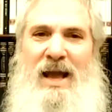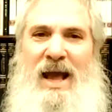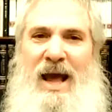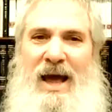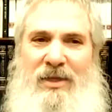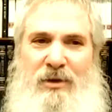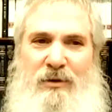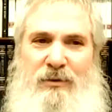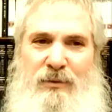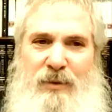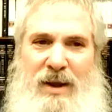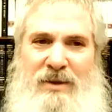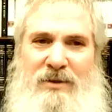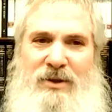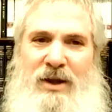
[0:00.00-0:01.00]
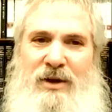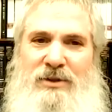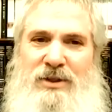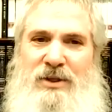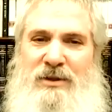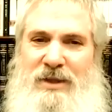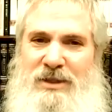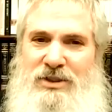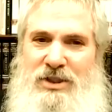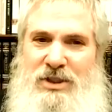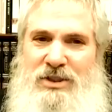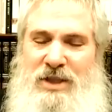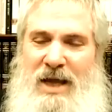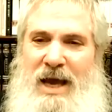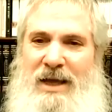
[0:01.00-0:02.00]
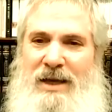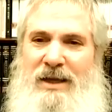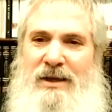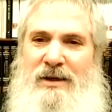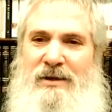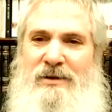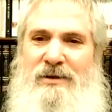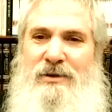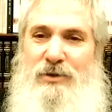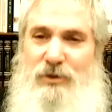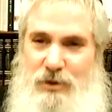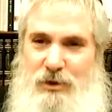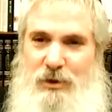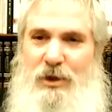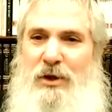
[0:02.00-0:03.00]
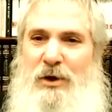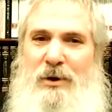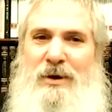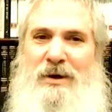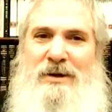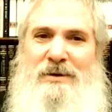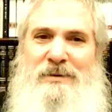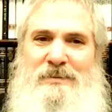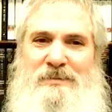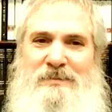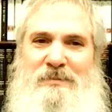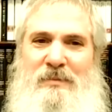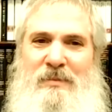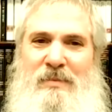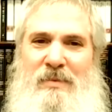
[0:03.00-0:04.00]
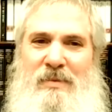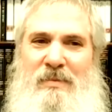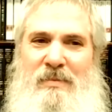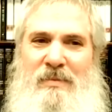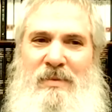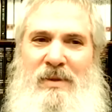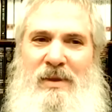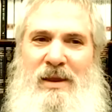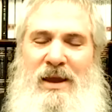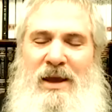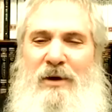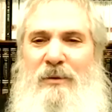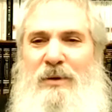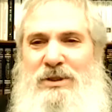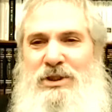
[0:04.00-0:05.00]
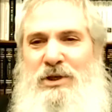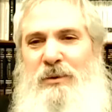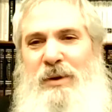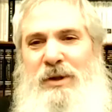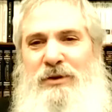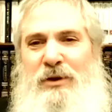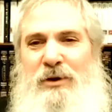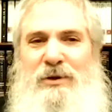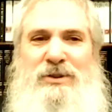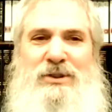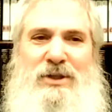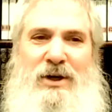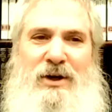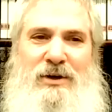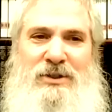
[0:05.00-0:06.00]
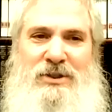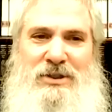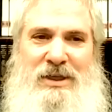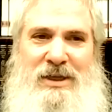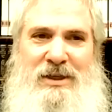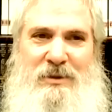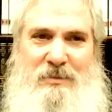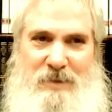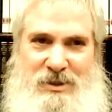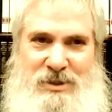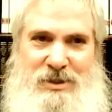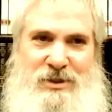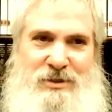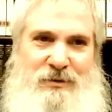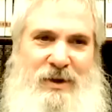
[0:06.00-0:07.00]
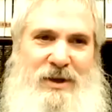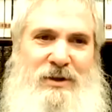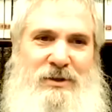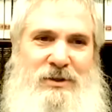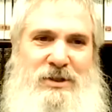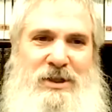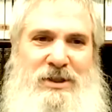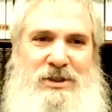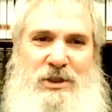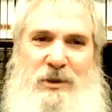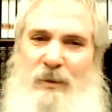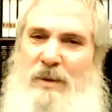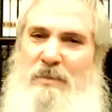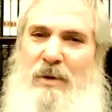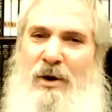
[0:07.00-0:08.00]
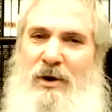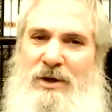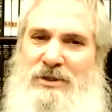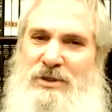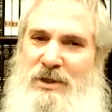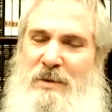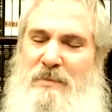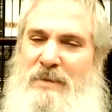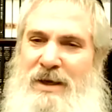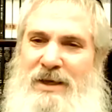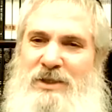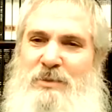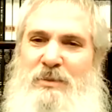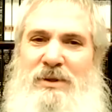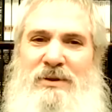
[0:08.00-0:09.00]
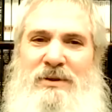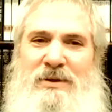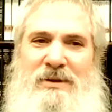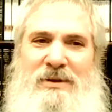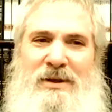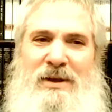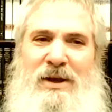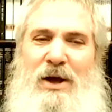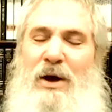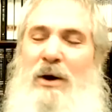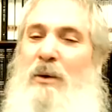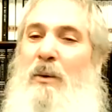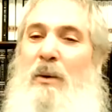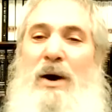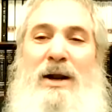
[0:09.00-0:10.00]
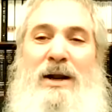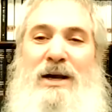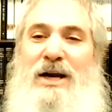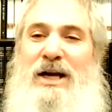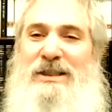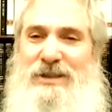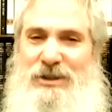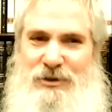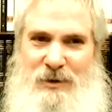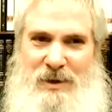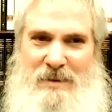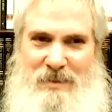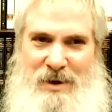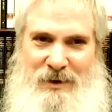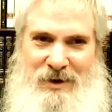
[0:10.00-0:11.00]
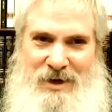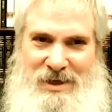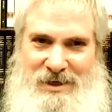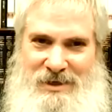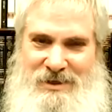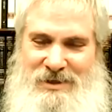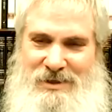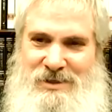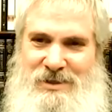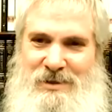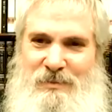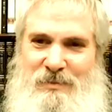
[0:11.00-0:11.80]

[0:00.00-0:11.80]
And the friend tells her that she's heading to New York. When she returns to her seat, Mrs. Finkelstein, she remarks in amazement, "What a country America is.